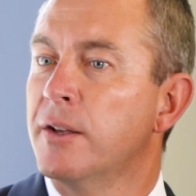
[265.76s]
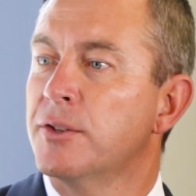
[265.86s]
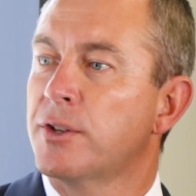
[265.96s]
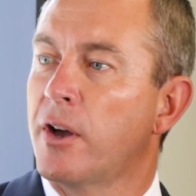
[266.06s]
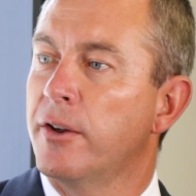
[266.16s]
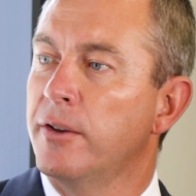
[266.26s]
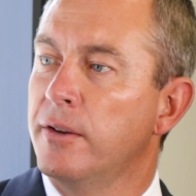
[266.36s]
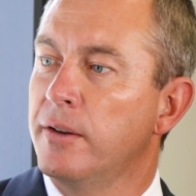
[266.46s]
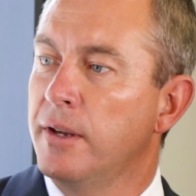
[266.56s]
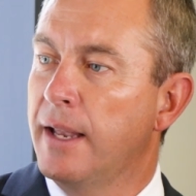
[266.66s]
So
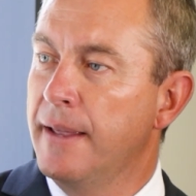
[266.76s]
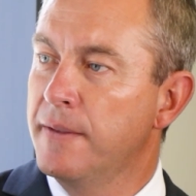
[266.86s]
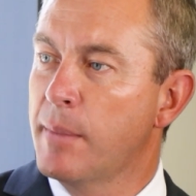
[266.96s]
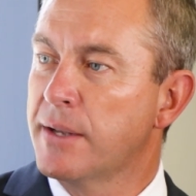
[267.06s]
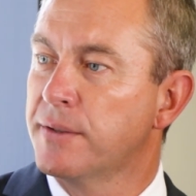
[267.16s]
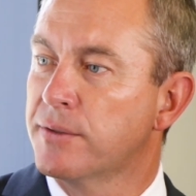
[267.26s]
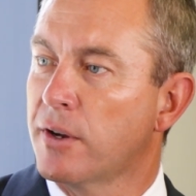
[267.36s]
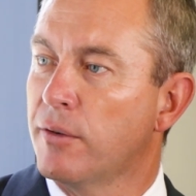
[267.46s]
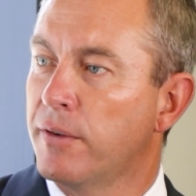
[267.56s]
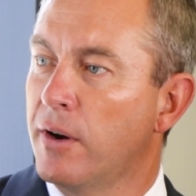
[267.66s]
you hit the massive
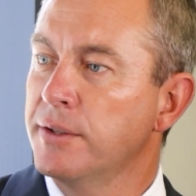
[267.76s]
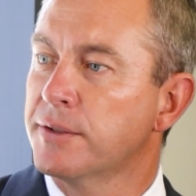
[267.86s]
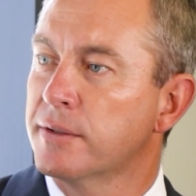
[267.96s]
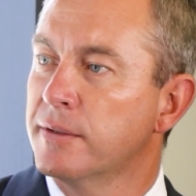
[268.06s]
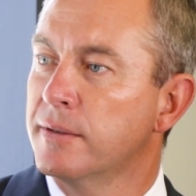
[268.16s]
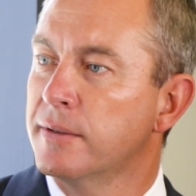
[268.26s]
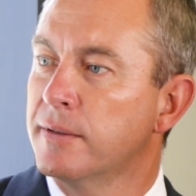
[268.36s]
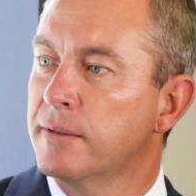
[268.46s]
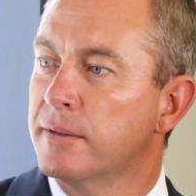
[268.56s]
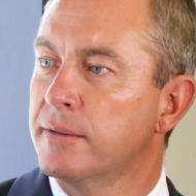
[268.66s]
sulphides.
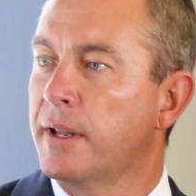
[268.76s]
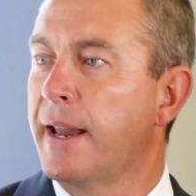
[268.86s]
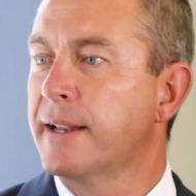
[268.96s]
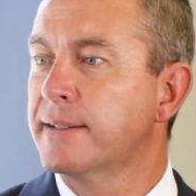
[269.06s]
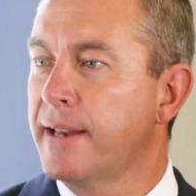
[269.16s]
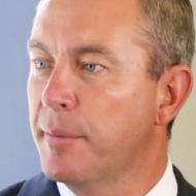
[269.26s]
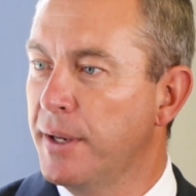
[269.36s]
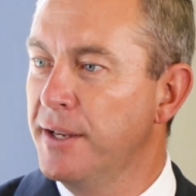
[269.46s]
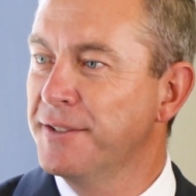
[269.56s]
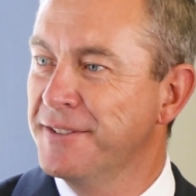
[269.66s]
The next step
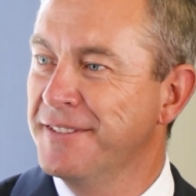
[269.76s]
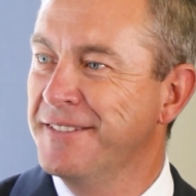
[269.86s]
is?